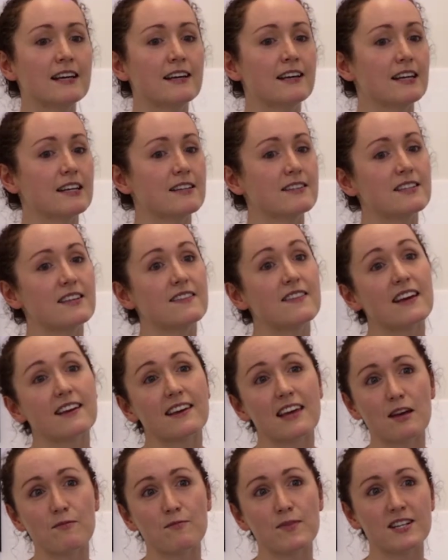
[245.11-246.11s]
As said, that
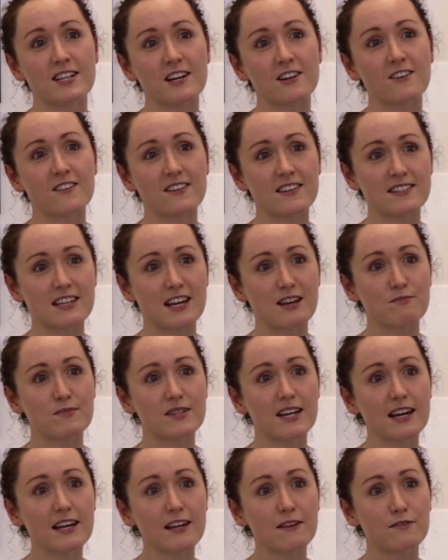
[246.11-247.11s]
can be done on the same
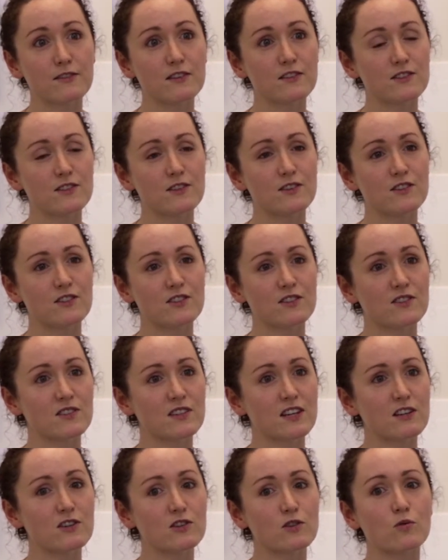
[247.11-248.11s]
day if it suits your
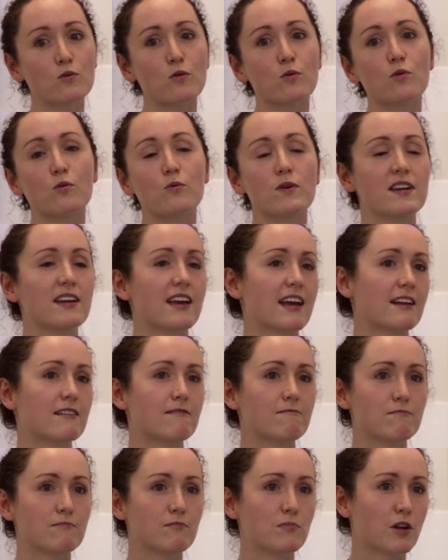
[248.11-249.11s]
schedule, or we
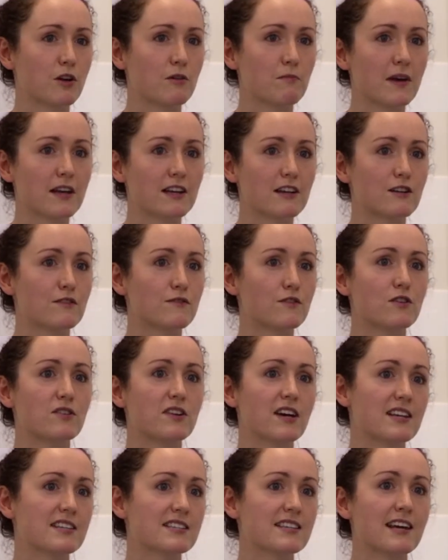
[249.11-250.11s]
can make it a few
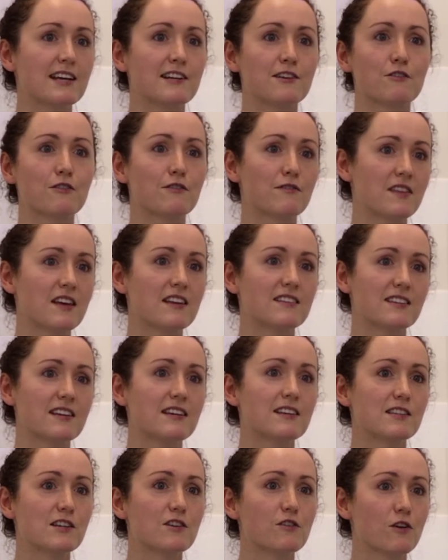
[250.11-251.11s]
days later if that's
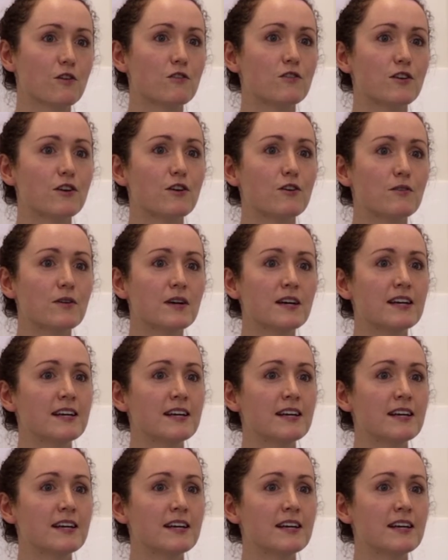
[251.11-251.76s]
easier on you.